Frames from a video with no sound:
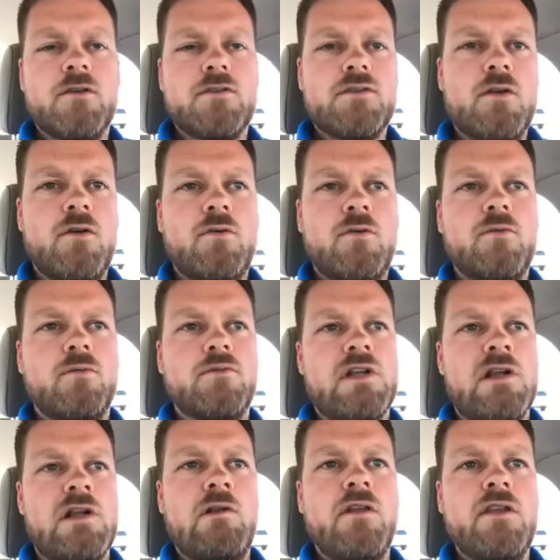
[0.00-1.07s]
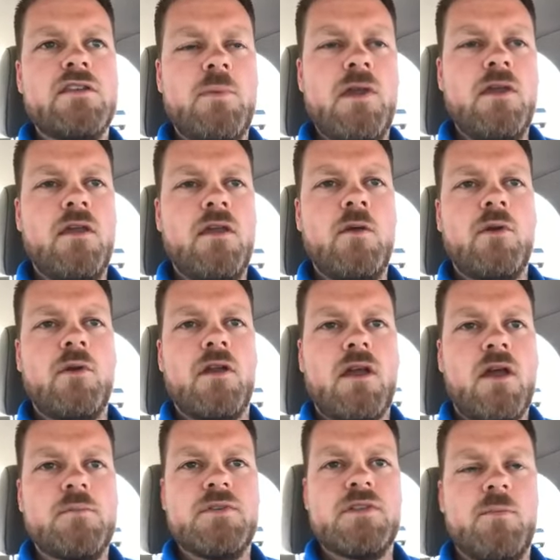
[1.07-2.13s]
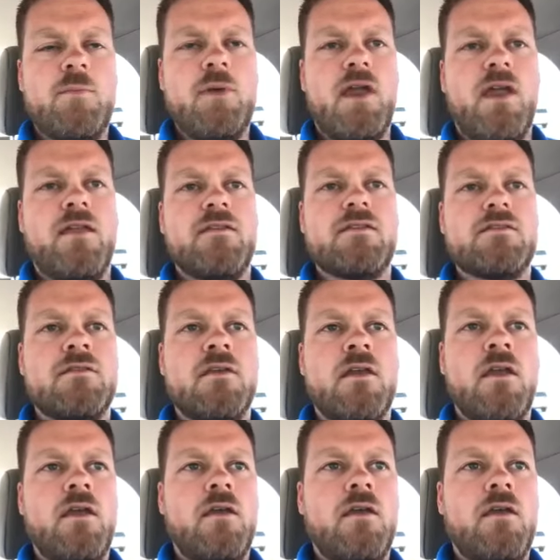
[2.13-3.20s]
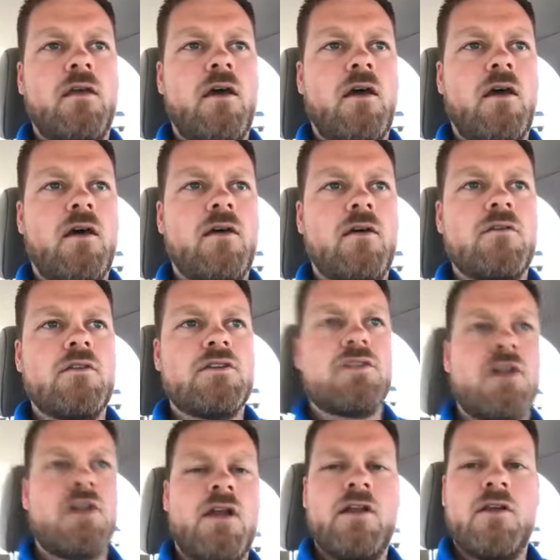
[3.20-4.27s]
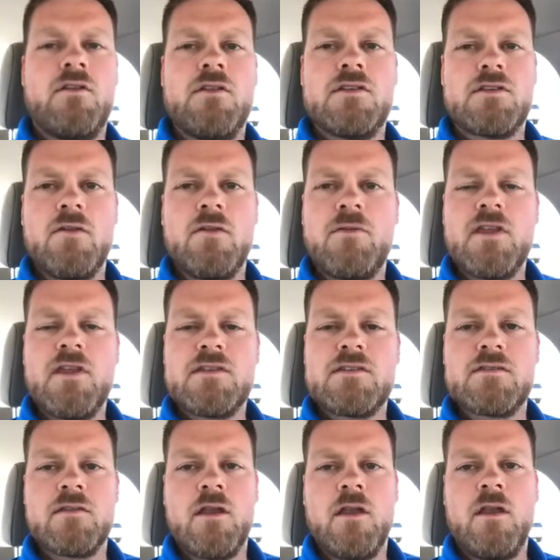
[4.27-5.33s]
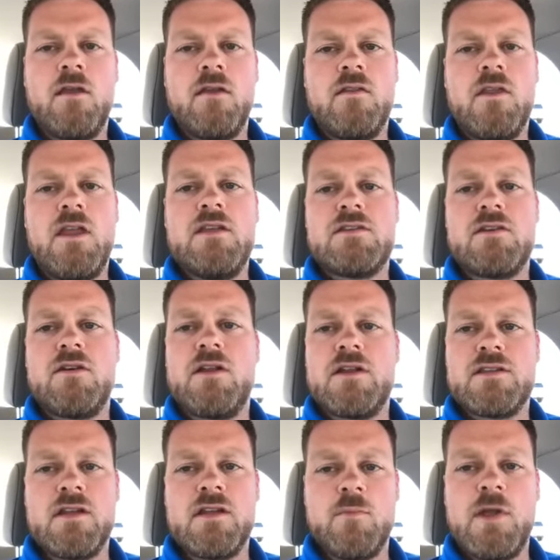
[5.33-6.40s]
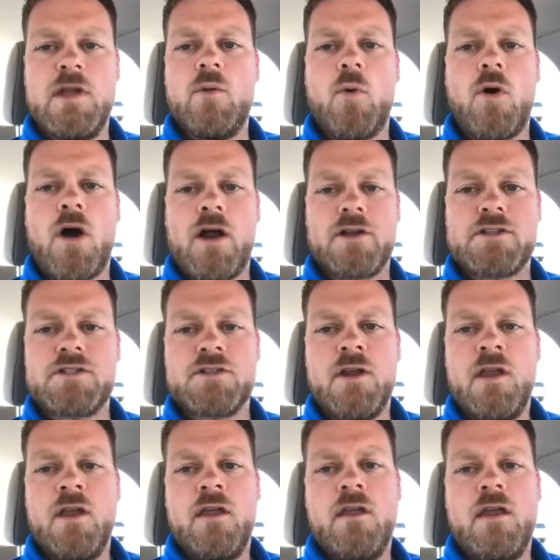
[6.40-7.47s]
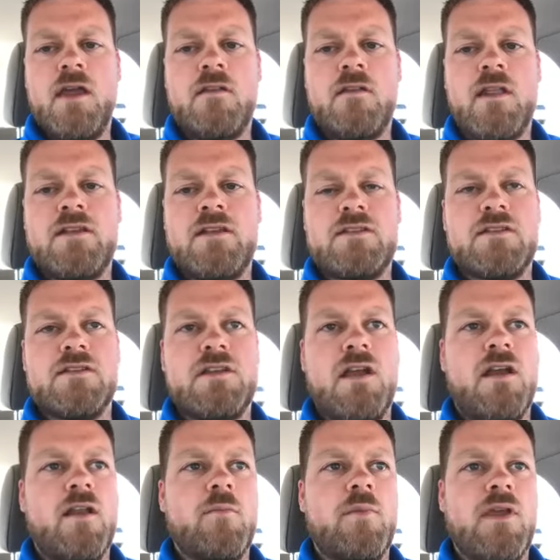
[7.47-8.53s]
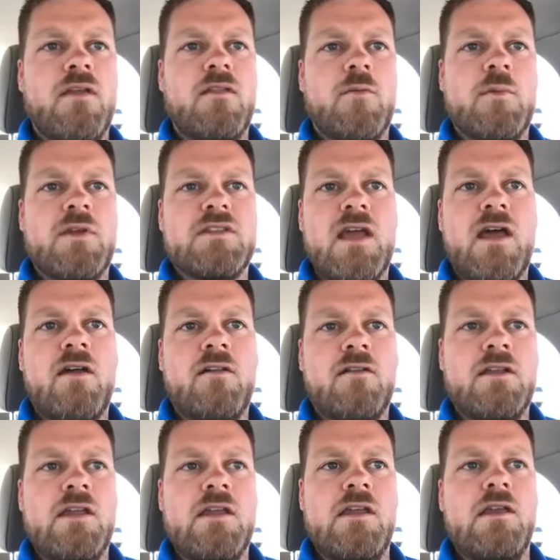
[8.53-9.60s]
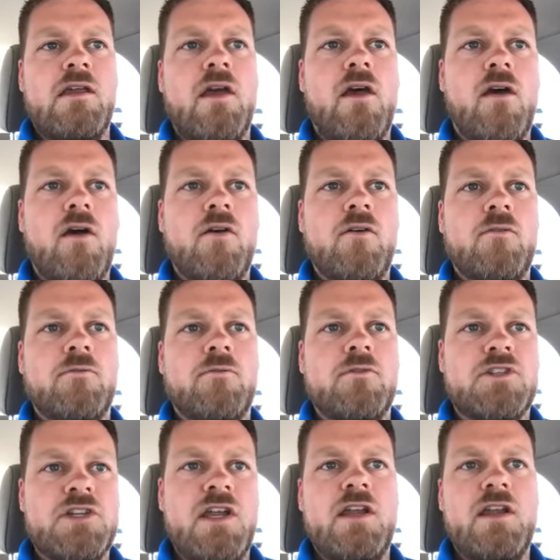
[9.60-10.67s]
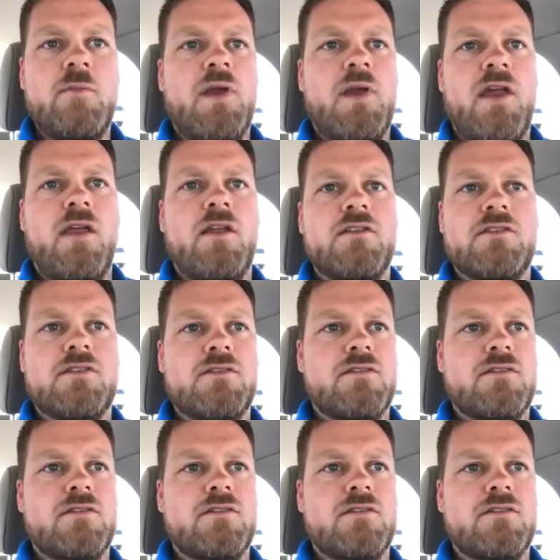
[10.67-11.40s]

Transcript: So generally speaking, when it comes to paints, the shinier the surface, the easier it is going to be to wash. And that's just kind of been the mentality of Sheen paints